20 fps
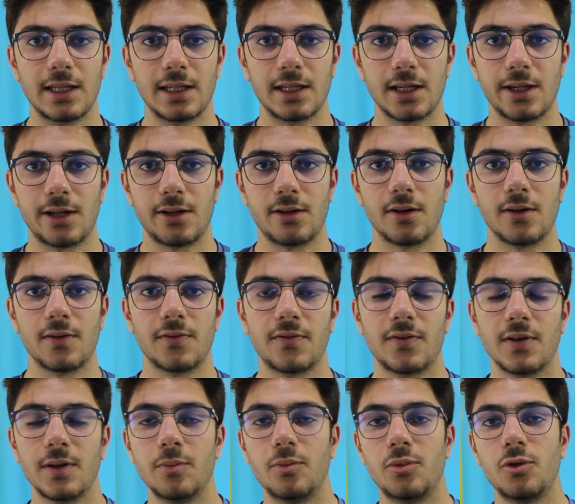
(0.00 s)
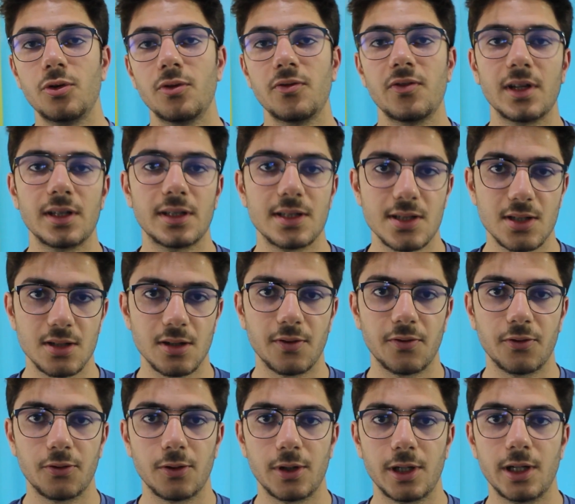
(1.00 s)
care of improving the
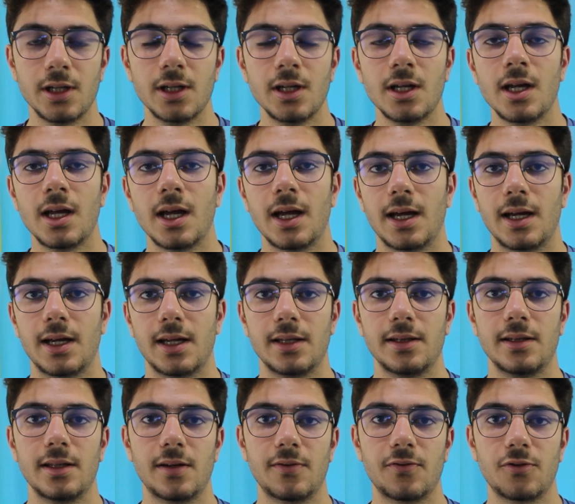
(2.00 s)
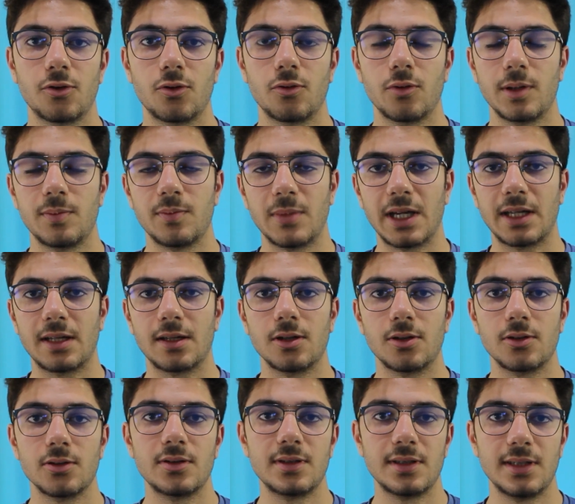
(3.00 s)
software, and therefore we'd make a
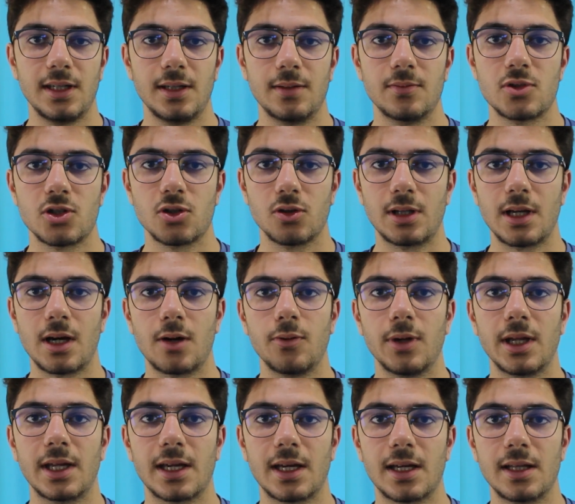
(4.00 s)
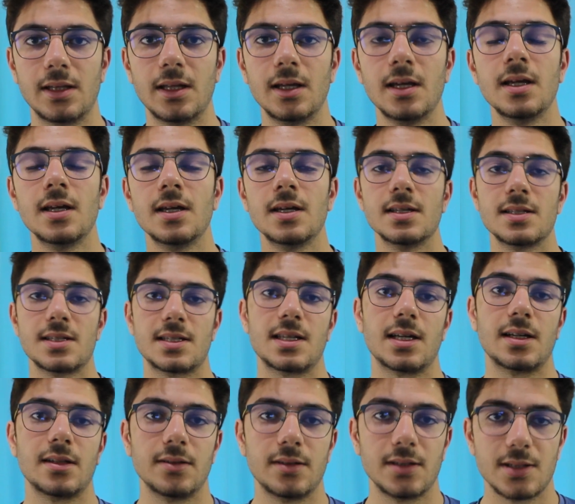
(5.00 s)
good team so that we can
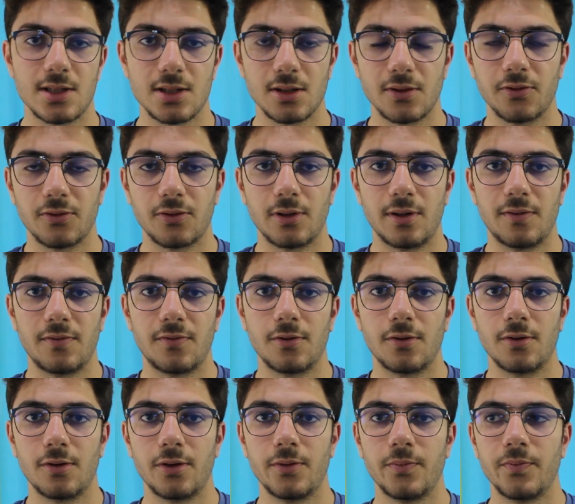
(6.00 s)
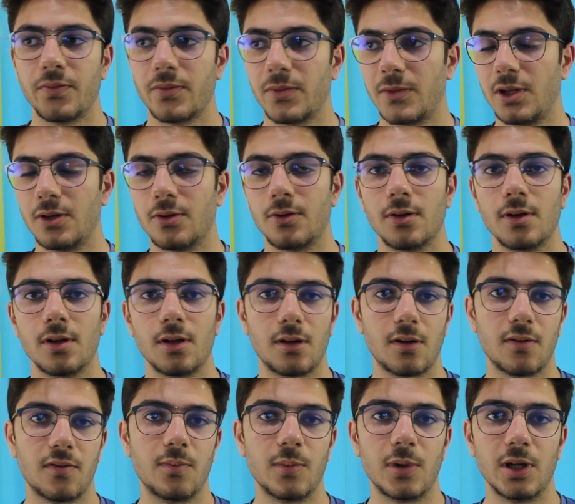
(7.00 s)
sell this software for a lot
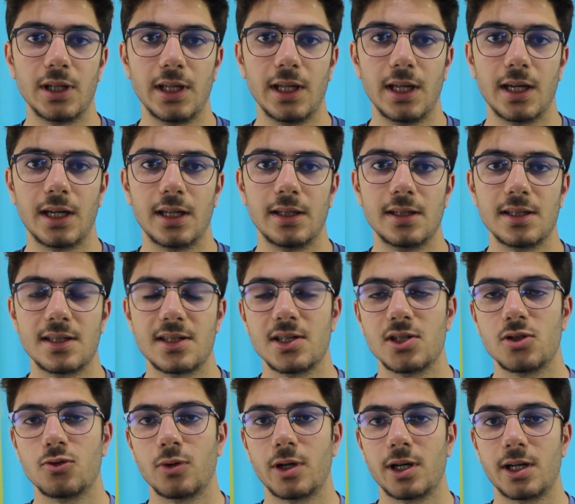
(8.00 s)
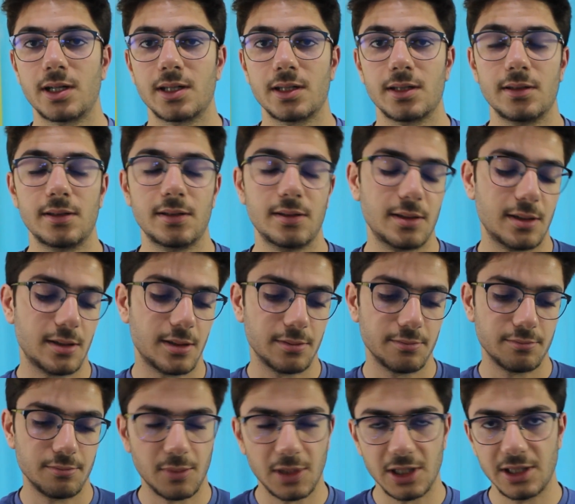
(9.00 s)
of money. And this is where the
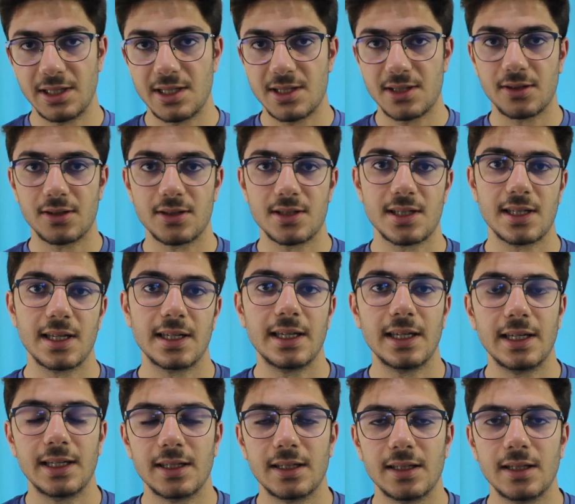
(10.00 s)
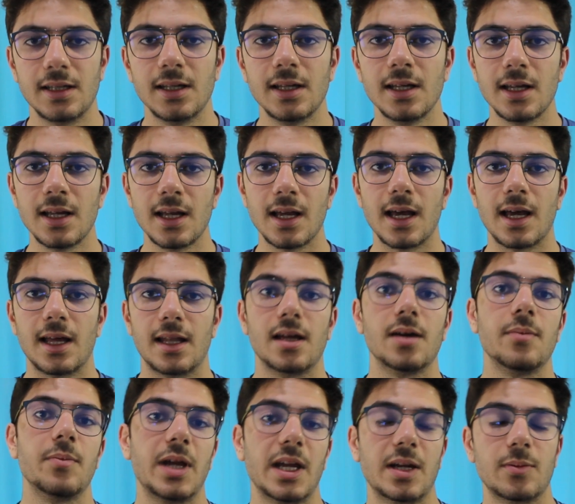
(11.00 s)
money starts kicking in and I
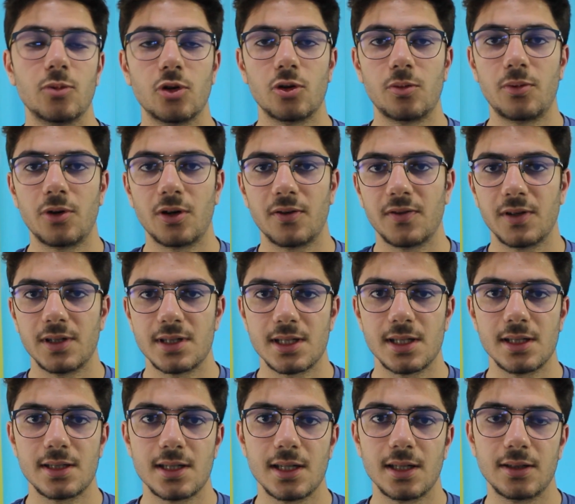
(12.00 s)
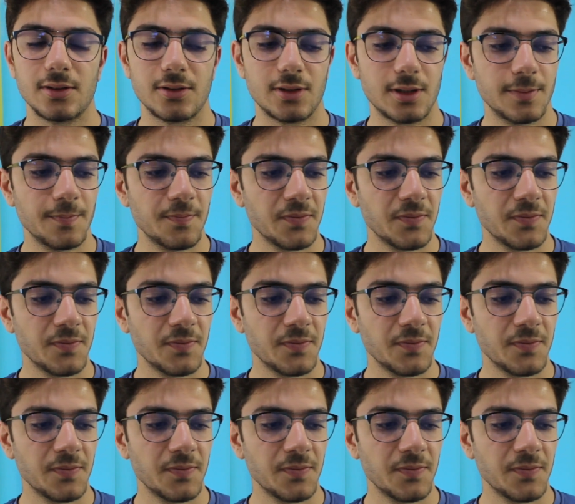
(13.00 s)
make more profits, etc.